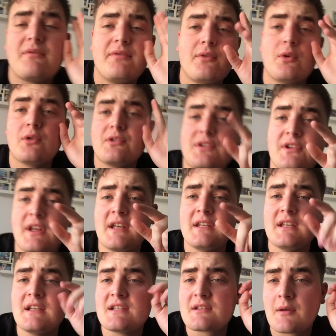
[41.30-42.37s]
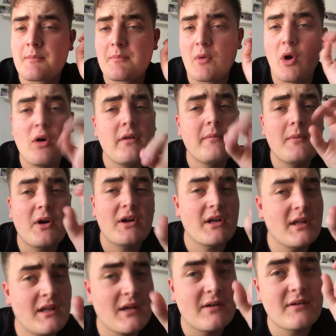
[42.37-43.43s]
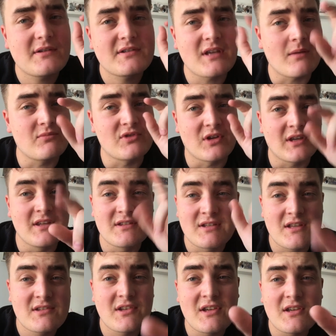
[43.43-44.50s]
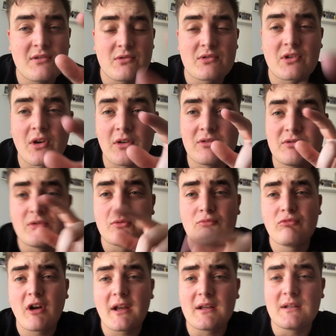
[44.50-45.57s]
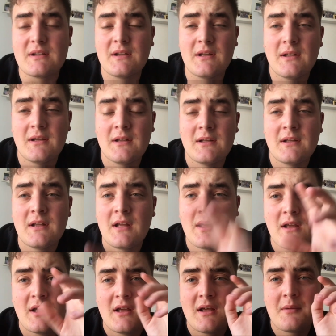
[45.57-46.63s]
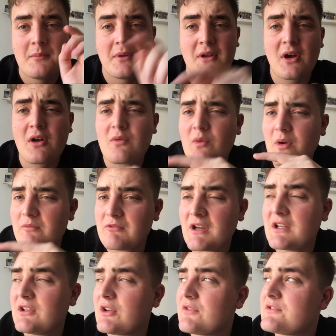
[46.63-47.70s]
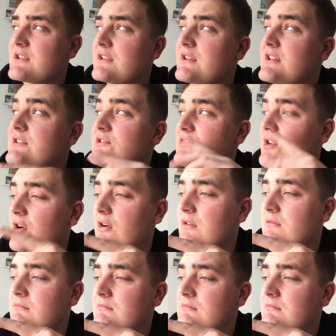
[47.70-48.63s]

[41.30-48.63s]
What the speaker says: for today is, on my Samsung, it says that it was going to rain, but the Isle of Wight radio said that it's not.